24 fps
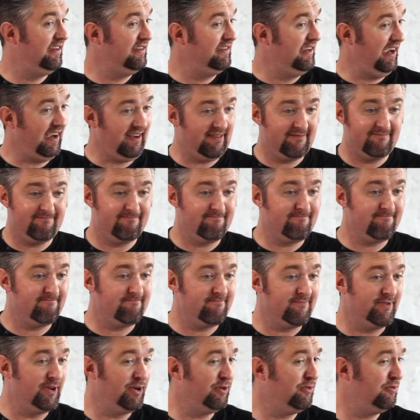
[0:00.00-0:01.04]
yeah,
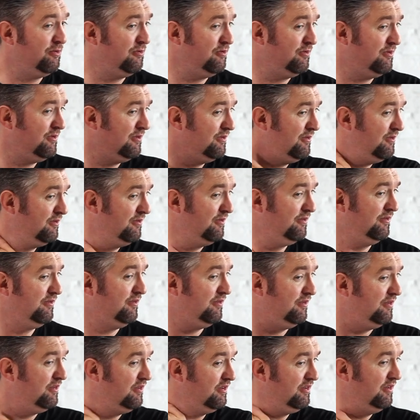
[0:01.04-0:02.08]
no
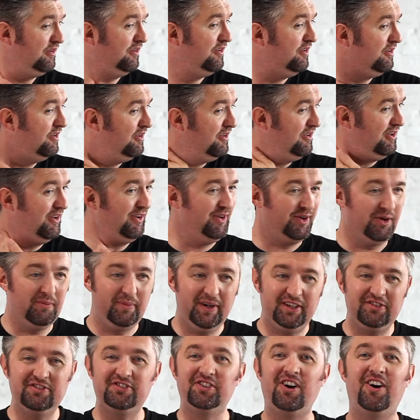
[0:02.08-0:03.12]
no
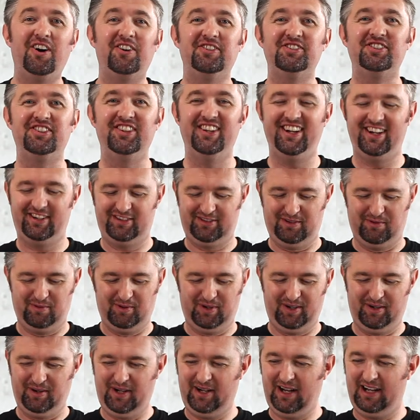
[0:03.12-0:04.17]
big scars today,
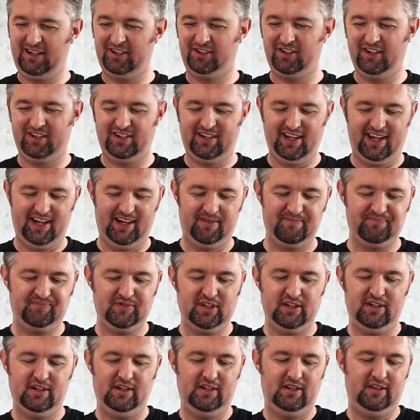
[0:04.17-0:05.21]
so we had a good day.
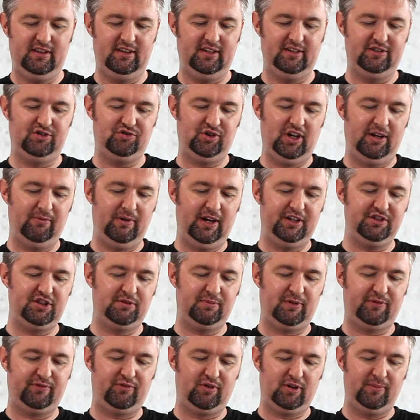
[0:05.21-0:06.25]
The straight razor
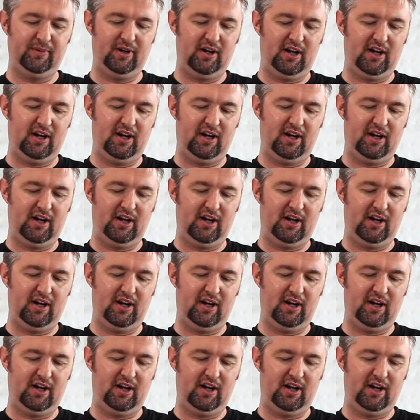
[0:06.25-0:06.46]
performed